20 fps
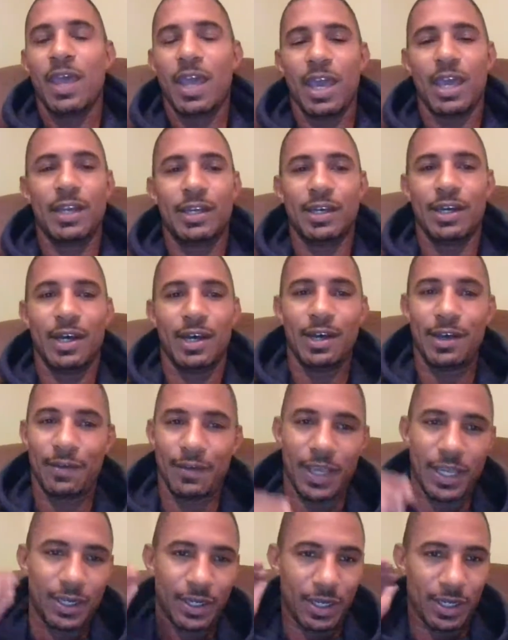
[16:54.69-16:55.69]
And
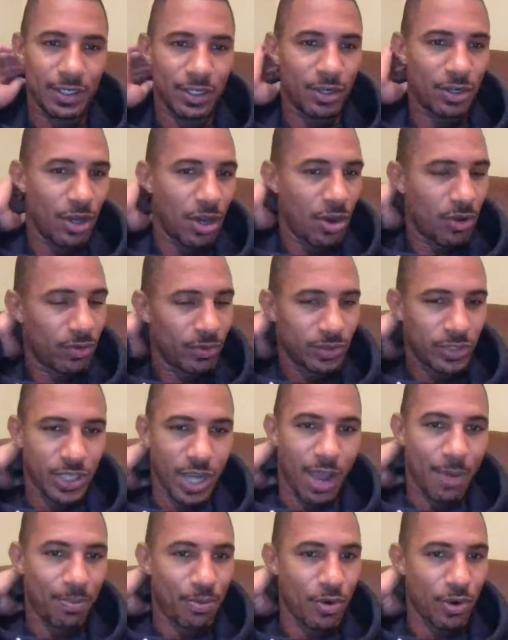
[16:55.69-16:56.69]
you know,
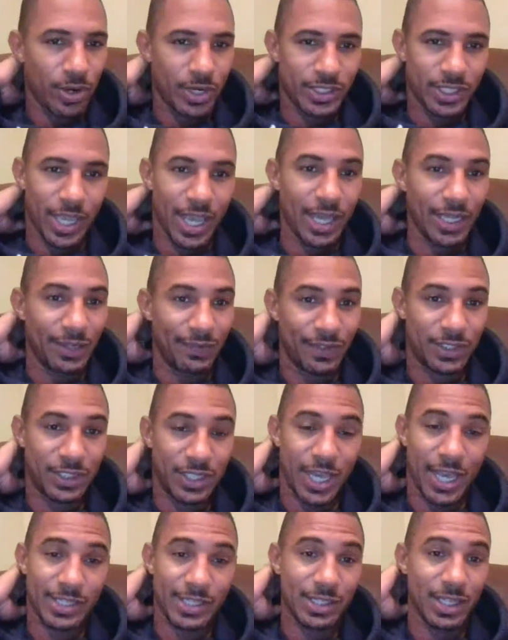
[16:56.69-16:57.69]
Sean Porter is a hell of a
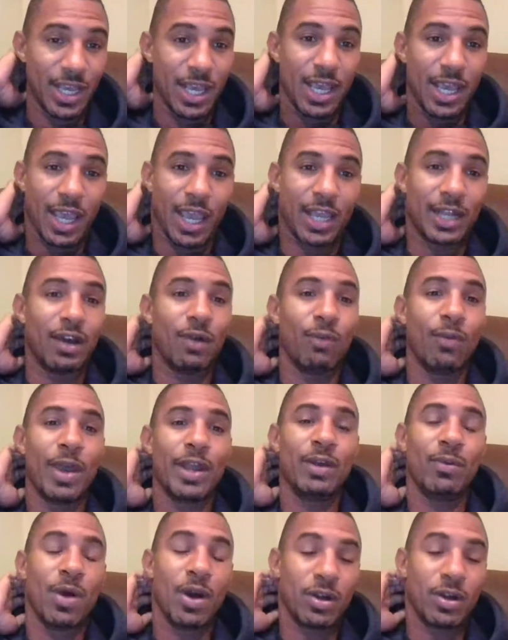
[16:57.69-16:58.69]
test. And
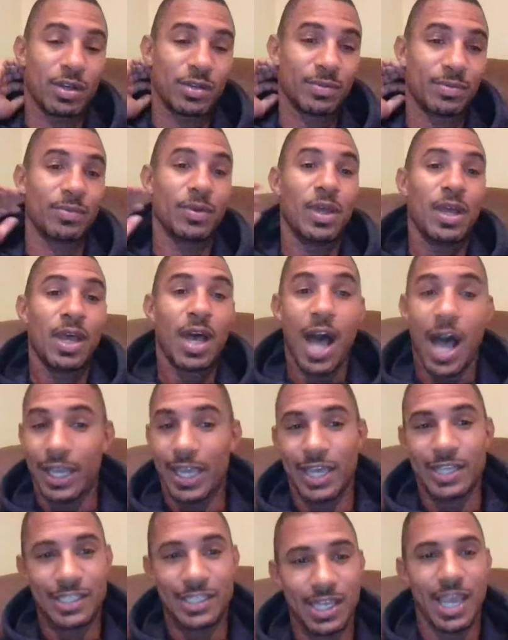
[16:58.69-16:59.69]
way to welcome. I
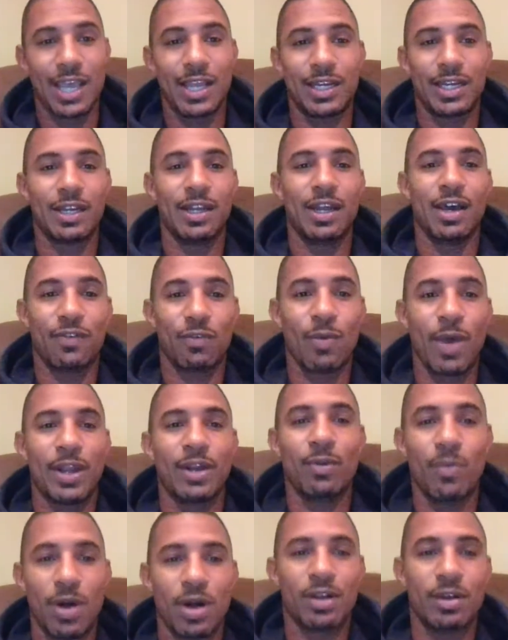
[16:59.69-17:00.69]
can't say it enough. Way
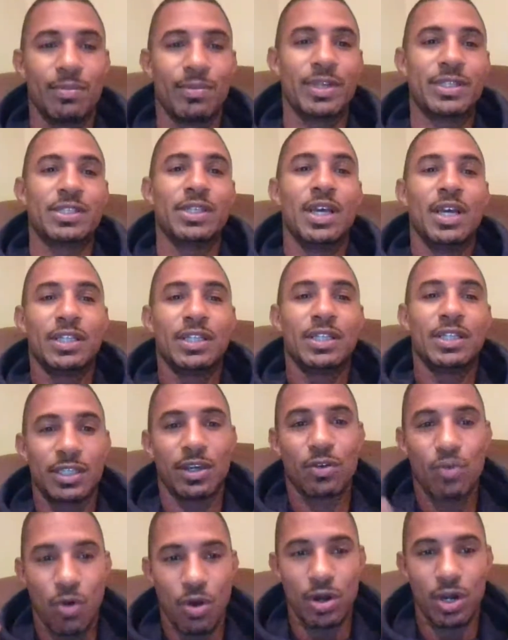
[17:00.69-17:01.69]
to welcome us
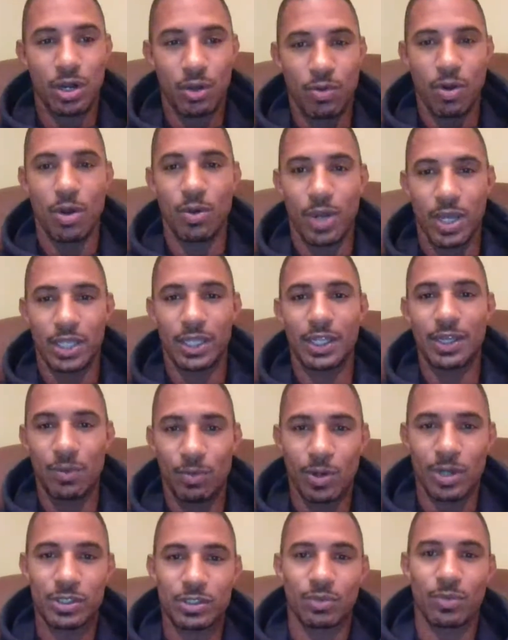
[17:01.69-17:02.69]
to the quote unquote
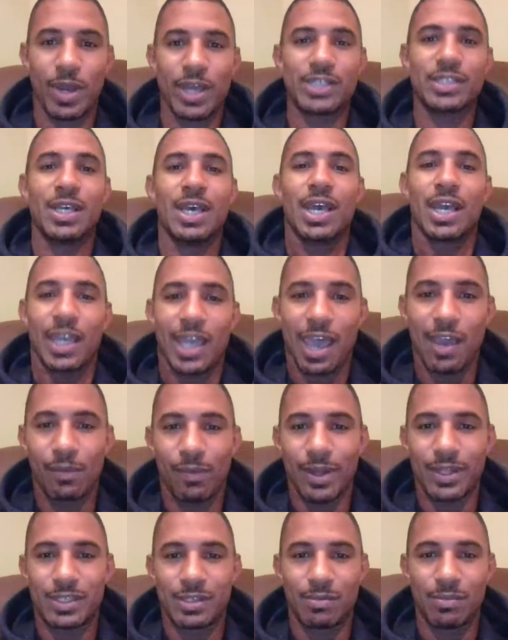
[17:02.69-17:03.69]
elite welterweights.
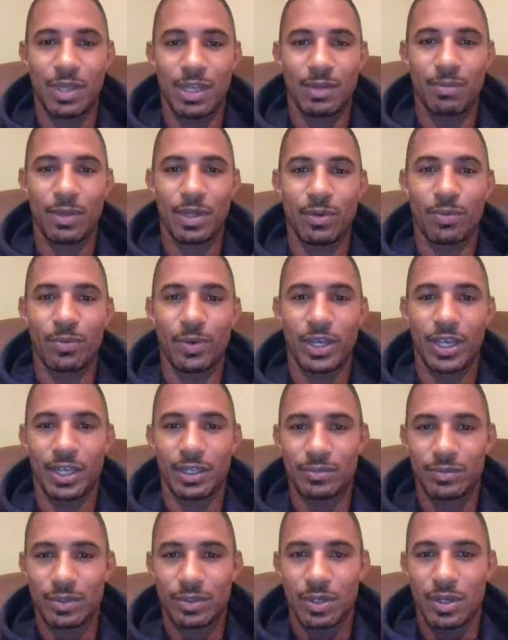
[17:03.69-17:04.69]
Can't wait to meet the
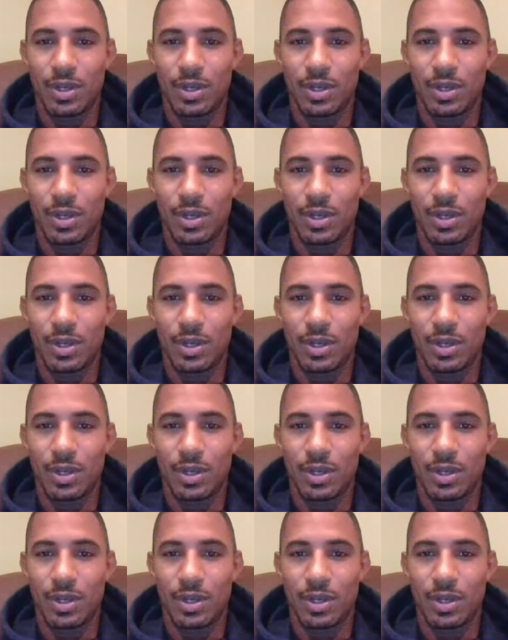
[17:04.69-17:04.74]
ring.